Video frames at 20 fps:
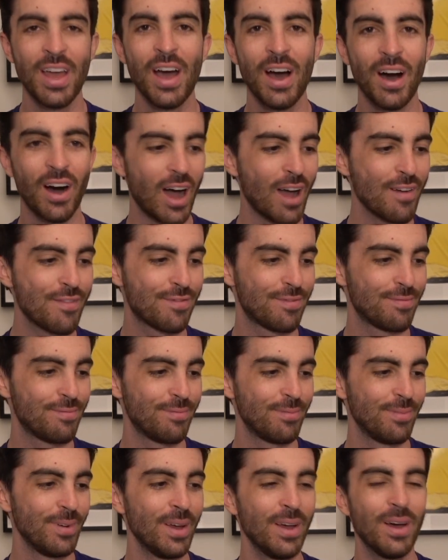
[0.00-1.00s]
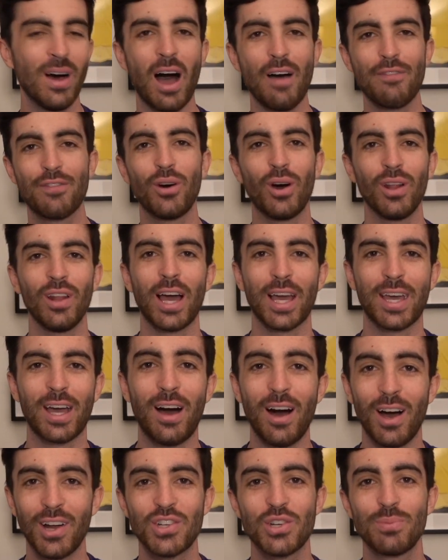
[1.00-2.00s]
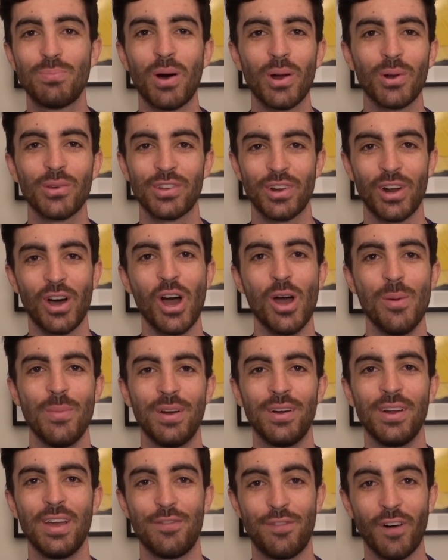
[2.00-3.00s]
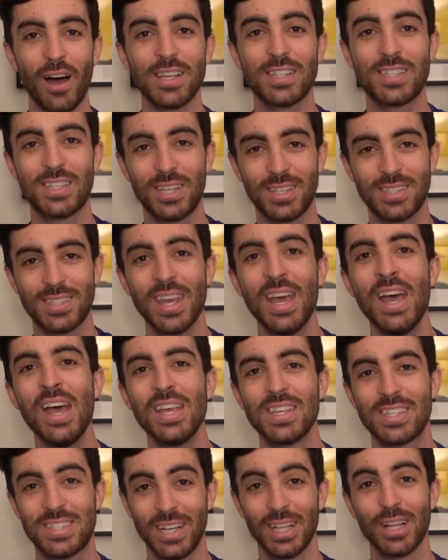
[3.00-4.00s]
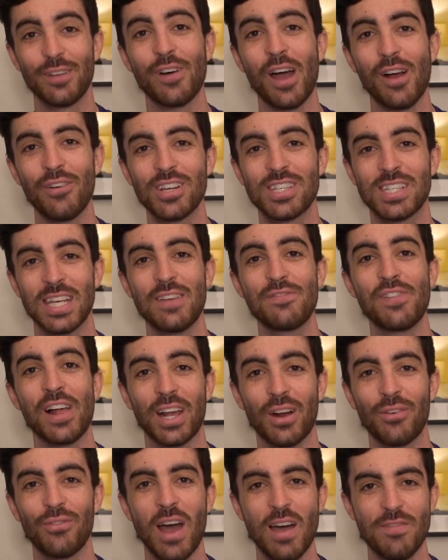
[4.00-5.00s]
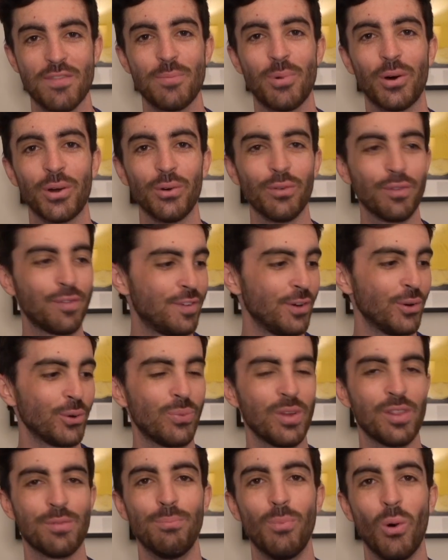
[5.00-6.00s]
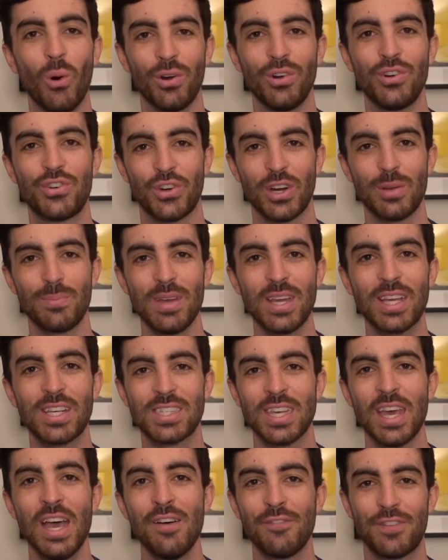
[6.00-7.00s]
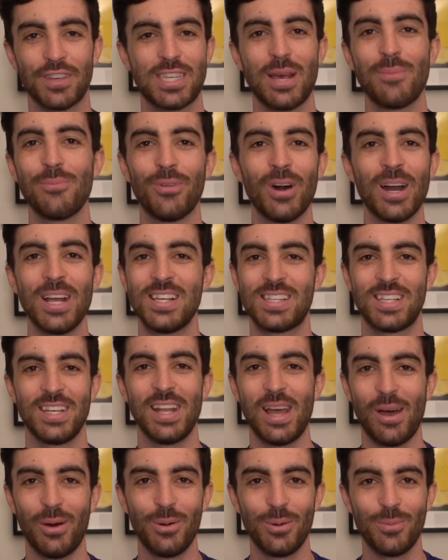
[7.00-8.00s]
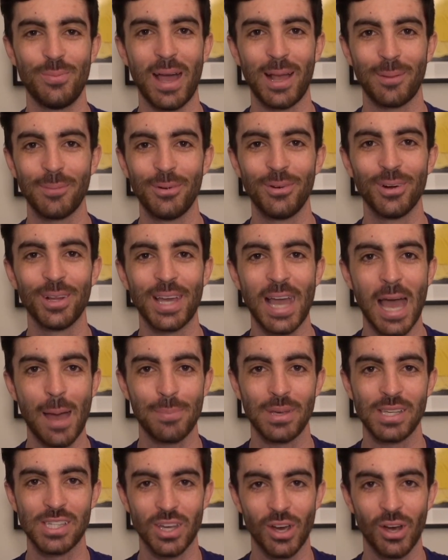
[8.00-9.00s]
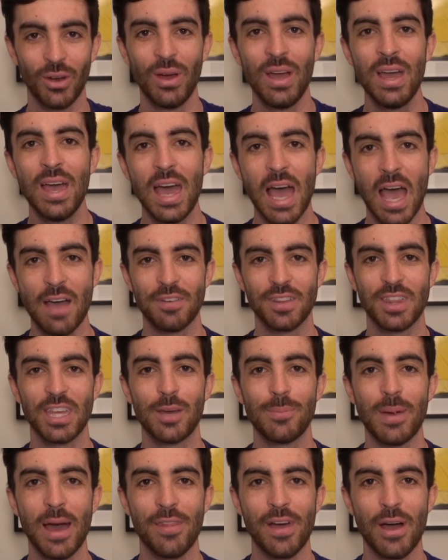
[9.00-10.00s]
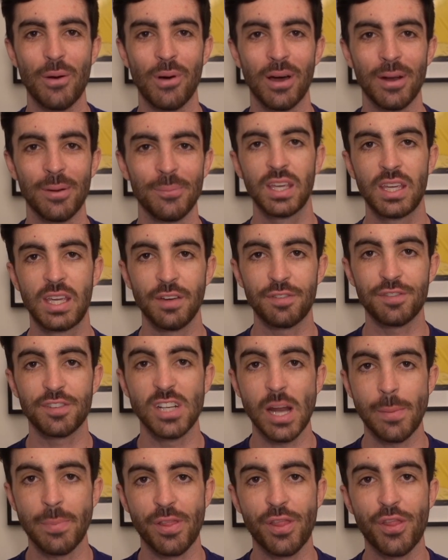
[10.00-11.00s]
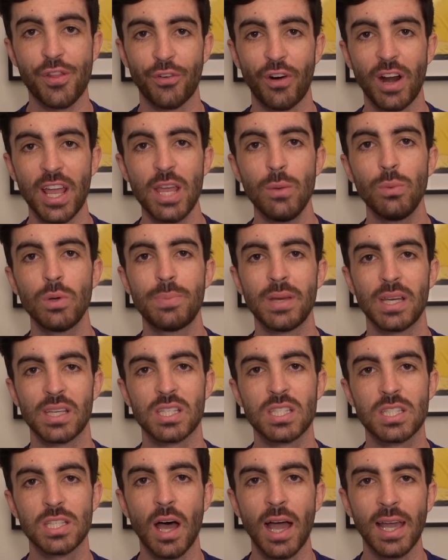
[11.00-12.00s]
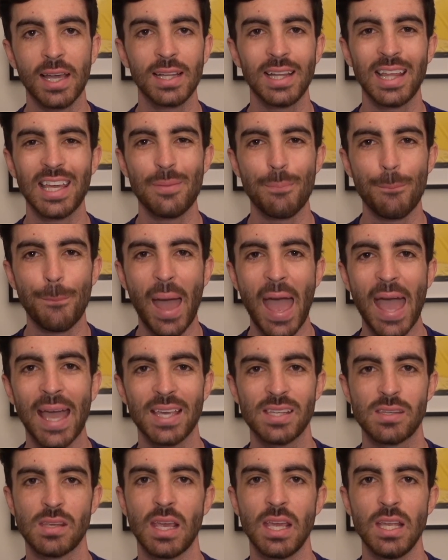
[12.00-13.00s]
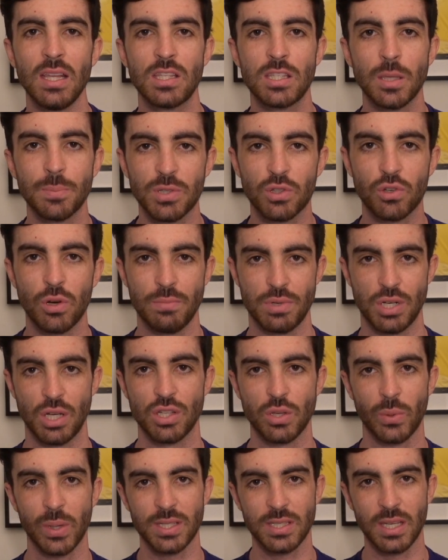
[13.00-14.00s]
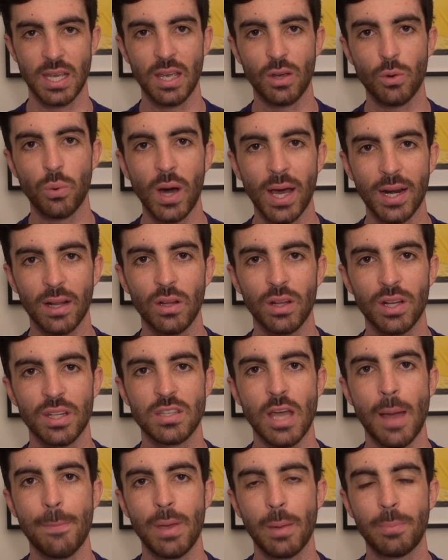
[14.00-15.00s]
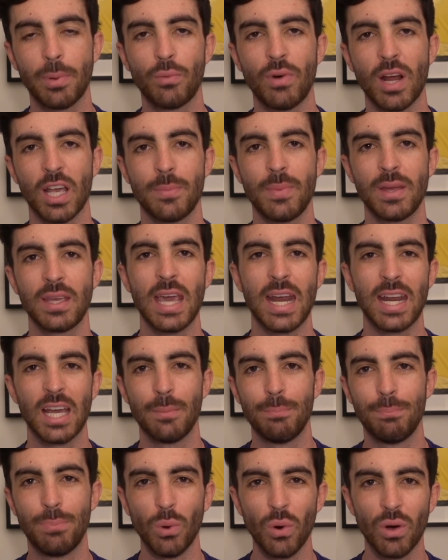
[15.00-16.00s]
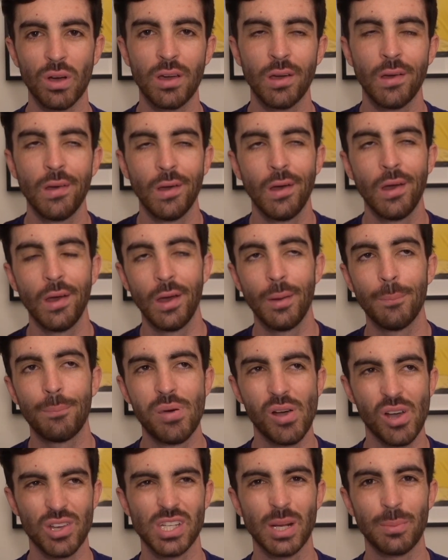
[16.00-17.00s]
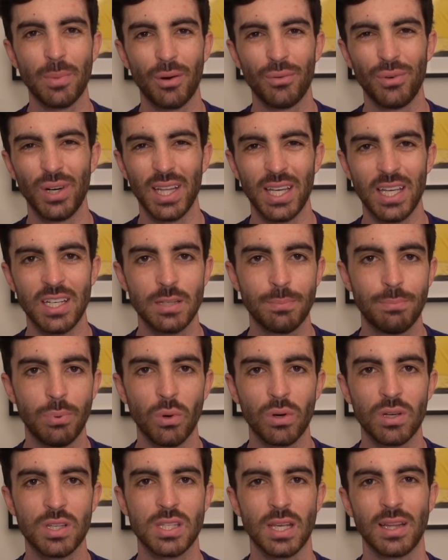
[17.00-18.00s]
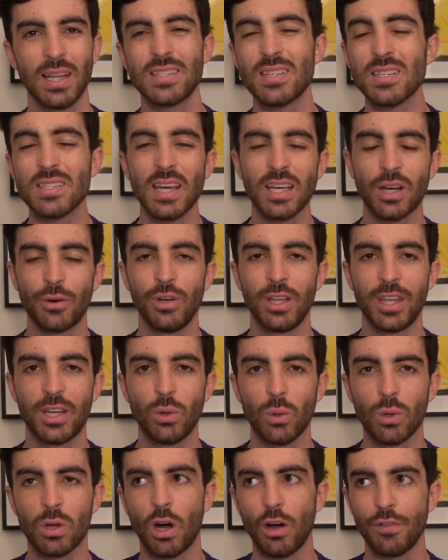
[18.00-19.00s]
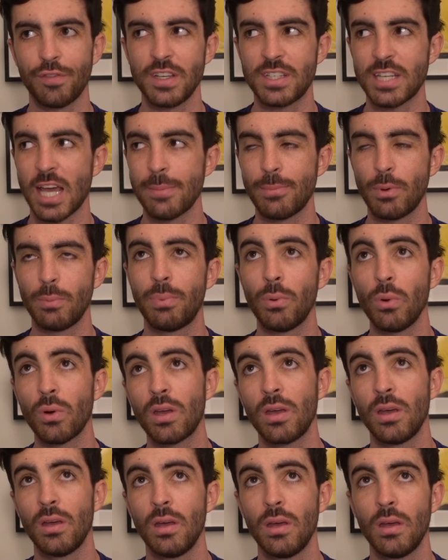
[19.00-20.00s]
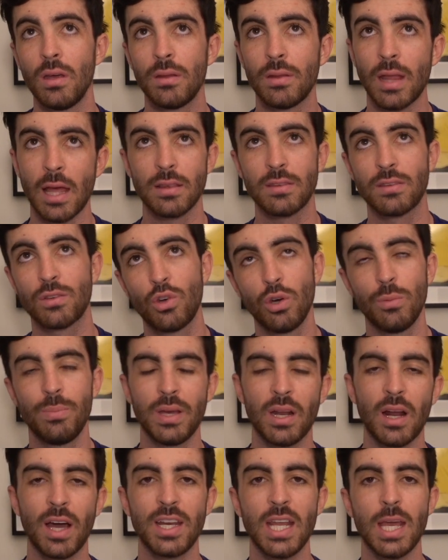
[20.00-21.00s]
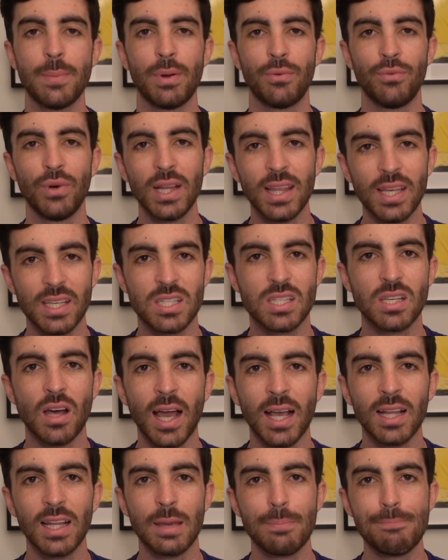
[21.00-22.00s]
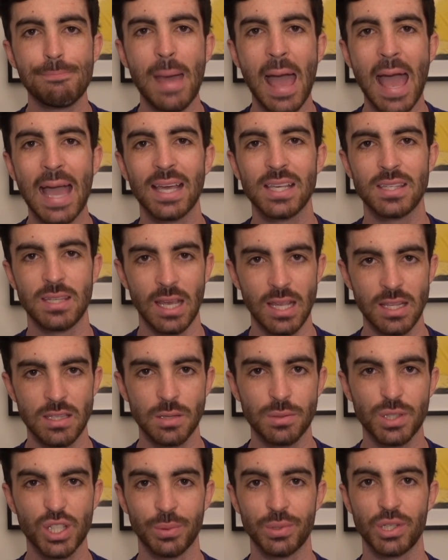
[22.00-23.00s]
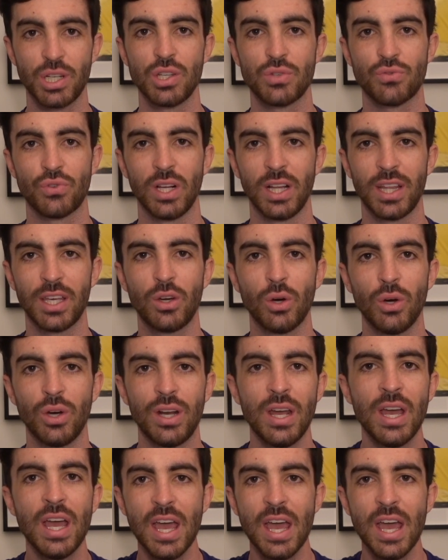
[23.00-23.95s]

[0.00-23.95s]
I've got like 100 bottles at home, and if I received like a Rafa bottle filled with Morton drink mix, for some reason that would make me really happy. So have a think about that one. Gift number 3 would be a cycling magazine subscription. So I see quite a lot of time people recommend getting a book. Personally, I'm not really into books, unless it's like a really cool coffee table book. That could be an idea, but really a cycling magazine subscription is really good.